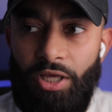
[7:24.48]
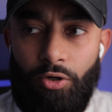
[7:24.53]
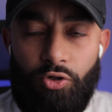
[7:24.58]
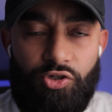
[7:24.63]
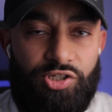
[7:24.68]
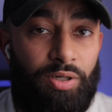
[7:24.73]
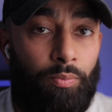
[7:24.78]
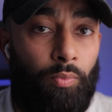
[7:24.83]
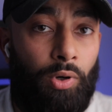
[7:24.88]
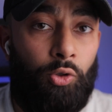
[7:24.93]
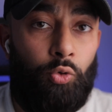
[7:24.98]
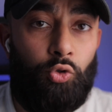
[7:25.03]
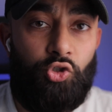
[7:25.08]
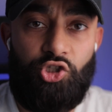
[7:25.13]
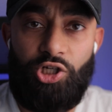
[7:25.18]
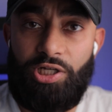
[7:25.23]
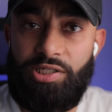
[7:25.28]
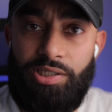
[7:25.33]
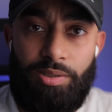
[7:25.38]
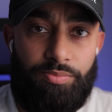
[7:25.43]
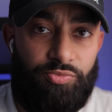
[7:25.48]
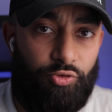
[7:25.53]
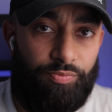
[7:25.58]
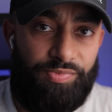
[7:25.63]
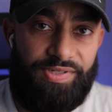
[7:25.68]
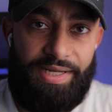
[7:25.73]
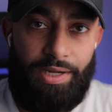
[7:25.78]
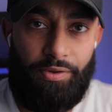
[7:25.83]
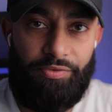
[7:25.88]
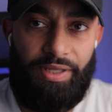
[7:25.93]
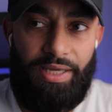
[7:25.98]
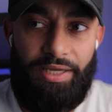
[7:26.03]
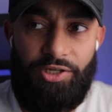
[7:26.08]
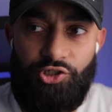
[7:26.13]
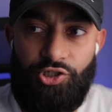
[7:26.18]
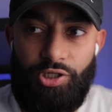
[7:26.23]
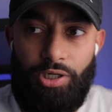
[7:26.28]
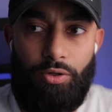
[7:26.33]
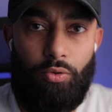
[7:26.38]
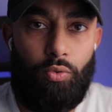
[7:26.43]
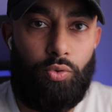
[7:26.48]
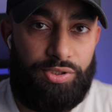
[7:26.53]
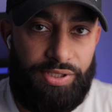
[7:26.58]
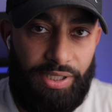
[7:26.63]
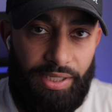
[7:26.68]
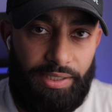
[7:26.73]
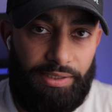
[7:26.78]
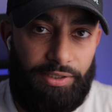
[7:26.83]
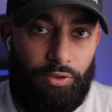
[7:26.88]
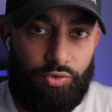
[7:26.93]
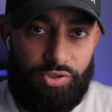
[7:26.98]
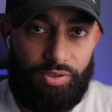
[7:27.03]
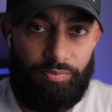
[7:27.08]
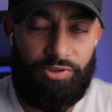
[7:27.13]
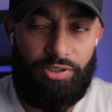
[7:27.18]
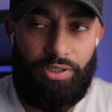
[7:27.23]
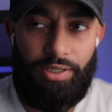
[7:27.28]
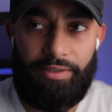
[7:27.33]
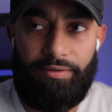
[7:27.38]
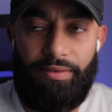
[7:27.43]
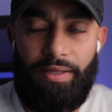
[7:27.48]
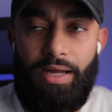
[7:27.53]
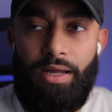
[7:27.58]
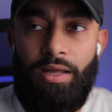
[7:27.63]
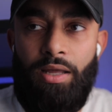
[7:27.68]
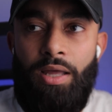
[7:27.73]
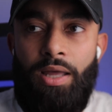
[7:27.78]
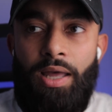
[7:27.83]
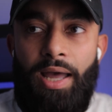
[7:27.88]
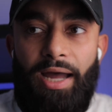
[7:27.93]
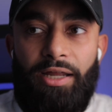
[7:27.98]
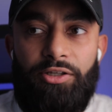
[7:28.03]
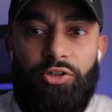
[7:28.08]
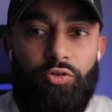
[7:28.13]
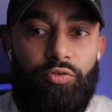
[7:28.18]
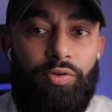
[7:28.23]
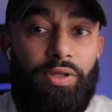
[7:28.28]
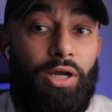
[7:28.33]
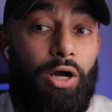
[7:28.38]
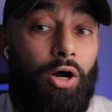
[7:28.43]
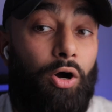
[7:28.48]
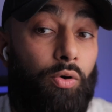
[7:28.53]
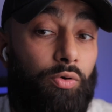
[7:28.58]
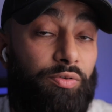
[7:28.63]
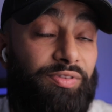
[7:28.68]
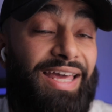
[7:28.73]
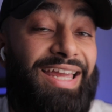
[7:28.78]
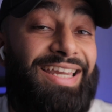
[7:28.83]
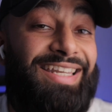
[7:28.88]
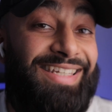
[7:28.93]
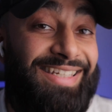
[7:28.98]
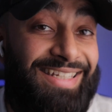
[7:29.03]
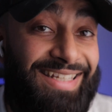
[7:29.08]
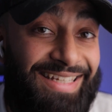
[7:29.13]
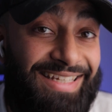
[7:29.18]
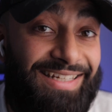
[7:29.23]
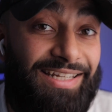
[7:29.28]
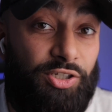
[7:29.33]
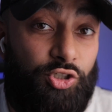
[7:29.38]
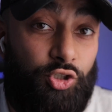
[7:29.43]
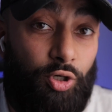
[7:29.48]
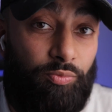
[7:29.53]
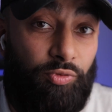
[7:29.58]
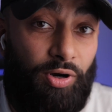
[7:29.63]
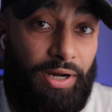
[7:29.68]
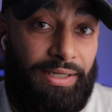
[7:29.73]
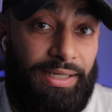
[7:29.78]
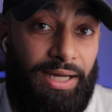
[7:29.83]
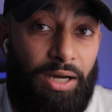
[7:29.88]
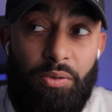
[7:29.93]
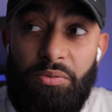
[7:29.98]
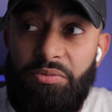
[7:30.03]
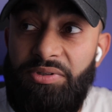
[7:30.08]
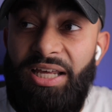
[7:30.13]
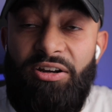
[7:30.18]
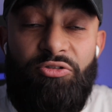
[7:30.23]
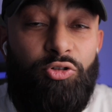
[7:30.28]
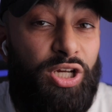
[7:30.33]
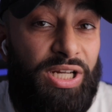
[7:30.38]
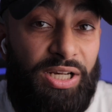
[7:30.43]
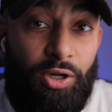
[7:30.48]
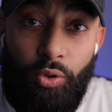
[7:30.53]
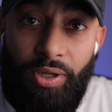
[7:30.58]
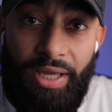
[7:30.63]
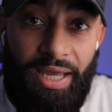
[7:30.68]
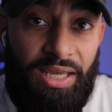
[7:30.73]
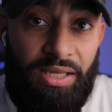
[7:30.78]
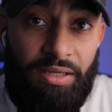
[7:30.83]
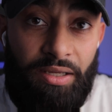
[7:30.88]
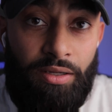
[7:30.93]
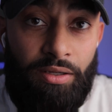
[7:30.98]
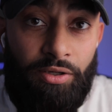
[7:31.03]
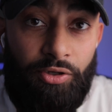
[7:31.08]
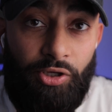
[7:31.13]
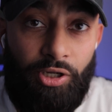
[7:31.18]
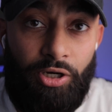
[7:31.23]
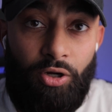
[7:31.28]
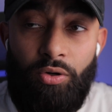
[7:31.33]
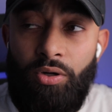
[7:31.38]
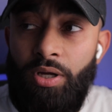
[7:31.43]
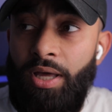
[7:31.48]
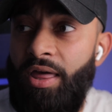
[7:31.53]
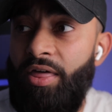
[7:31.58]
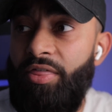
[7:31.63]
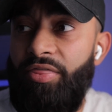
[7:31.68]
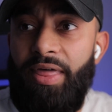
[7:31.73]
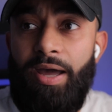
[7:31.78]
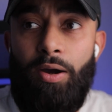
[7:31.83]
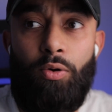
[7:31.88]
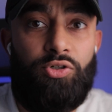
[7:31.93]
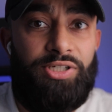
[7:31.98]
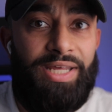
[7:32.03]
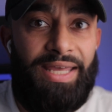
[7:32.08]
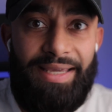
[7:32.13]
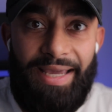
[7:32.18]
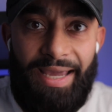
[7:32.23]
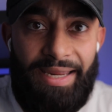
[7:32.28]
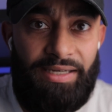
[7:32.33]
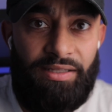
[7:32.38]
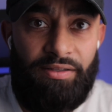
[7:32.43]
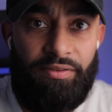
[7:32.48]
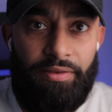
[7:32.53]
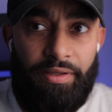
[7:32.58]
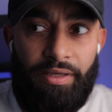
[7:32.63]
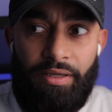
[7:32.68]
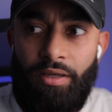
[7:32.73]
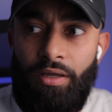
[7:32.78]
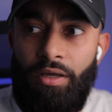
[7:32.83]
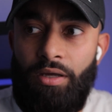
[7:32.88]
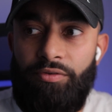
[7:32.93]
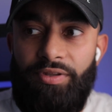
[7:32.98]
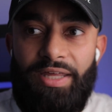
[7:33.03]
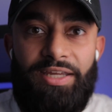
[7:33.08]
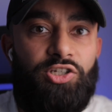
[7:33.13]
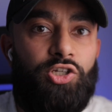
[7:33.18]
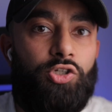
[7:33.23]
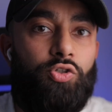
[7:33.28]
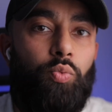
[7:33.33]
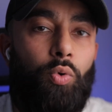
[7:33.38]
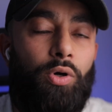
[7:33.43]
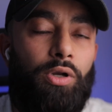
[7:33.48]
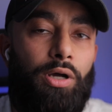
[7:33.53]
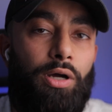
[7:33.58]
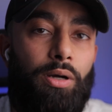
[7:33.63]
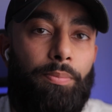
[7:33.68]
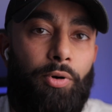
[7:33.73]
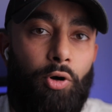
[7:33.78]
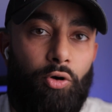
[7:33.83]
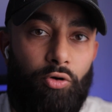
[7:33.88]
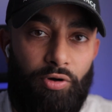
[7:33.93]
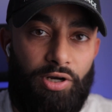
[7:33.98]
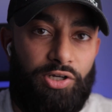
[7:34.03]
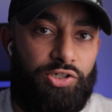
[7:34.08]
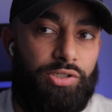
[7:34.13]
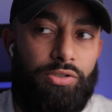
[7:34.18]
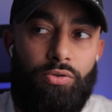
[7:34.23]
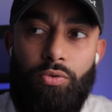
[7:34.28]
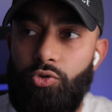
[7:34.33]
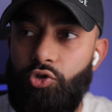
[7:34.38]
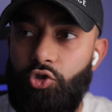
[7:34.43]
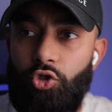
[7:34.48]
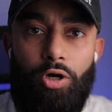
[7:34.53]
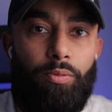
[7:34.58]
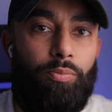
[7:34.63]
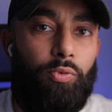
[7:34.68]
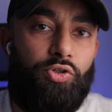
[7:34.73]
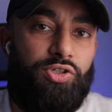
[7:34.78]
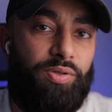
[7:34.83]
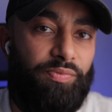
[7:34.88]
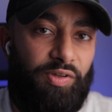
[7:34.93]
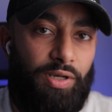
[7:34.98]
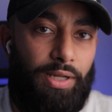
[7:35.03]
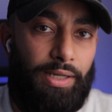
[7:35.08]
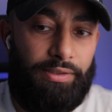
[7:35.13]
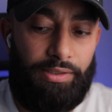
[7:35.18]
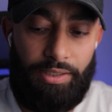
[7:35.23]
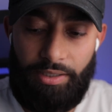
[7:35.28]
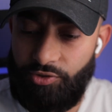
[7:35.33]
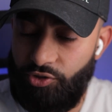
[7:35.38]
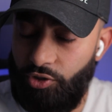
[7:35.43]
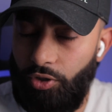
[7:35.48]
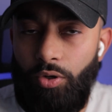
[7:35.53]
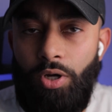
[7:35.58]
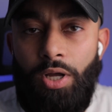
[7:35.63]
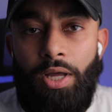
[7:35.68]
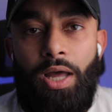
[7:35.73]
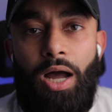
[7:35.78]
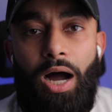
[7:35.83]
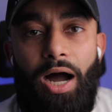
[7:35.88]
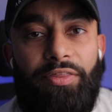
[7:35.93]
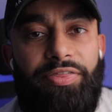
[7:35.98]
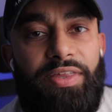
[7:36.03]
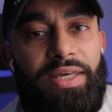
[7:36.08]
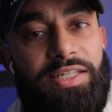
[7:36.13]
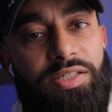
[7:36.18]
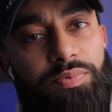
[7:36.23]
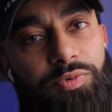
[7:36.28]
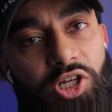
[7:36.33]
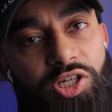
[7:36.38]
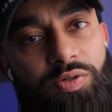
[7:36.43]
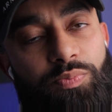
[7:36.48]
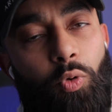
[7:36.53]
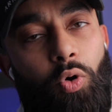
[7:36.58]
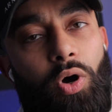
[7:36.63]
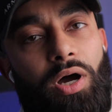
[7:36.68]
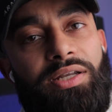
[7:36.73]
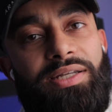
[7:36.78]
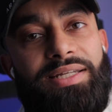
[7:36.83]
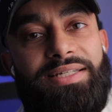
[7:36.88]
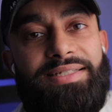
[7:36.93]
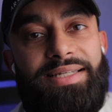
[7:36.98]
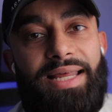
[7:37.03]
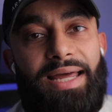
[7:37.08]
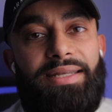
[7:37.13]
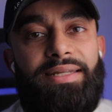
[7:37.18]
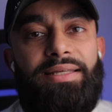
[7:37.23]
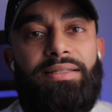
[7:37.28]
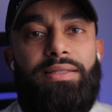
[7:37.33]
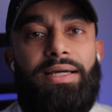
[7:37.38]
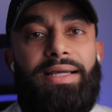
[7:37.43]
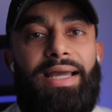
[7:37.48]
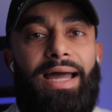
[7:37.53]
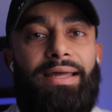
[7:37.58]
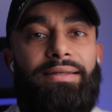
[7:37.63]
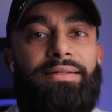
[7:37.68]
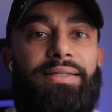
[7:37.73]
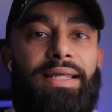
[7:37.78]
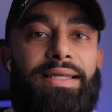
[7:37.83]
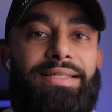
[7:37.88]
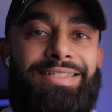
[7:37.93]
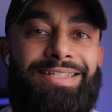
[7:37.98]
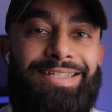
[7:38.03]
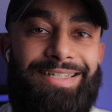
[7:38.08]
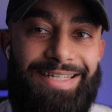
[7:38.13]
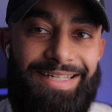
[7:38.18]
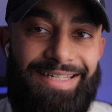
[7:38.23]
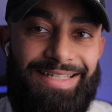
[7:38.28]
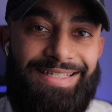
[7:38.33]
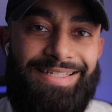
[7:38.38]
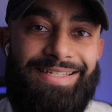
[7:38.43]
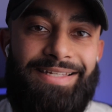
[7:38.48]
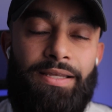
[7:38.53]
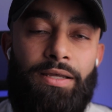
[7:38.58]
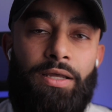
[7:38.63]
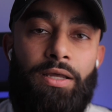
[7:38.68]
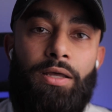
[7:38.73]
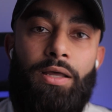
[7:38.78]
someone who just comes from South Asia or Turkey or something like that, and you think, oh, they need a job right now, they'll relocate, they'll take anything. They just want a progressional job or something like that. So I think it's just more understanding the candidate's needs